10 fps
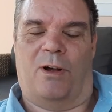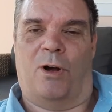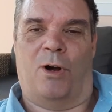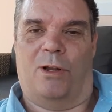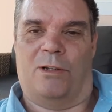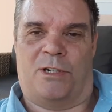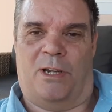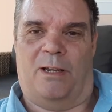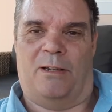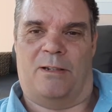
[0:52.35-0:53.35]
oil
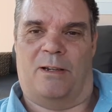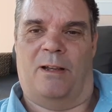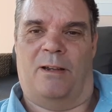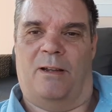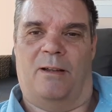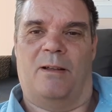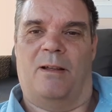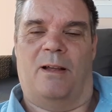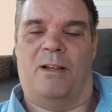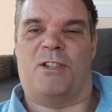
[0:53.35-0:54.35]
change and
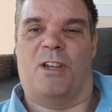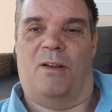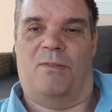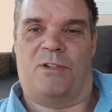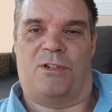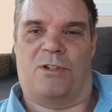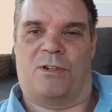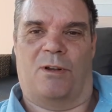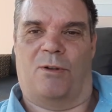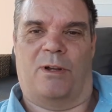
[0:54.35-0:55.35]
a service just
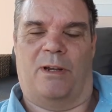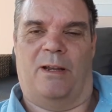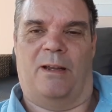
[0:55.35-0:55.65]
to look at it.